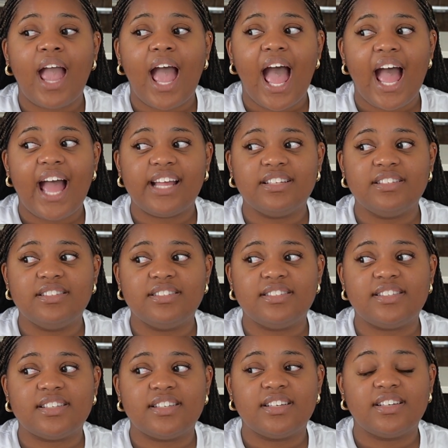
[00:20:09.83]

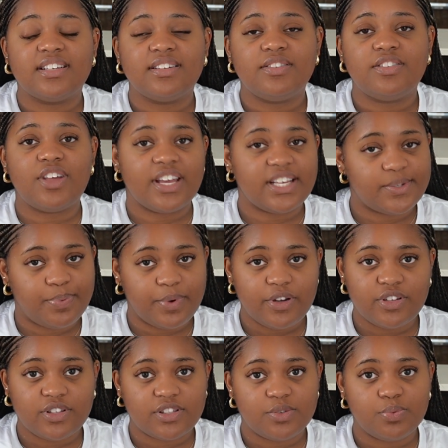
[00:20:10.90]
and the
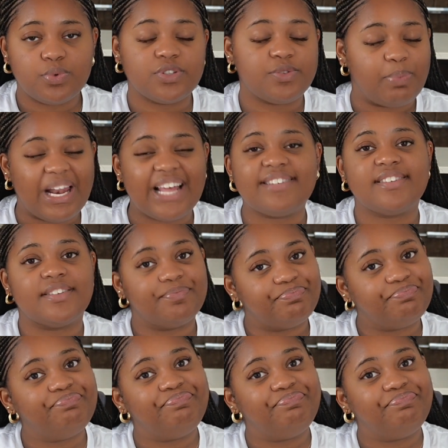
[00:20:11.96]
experience was pleasant.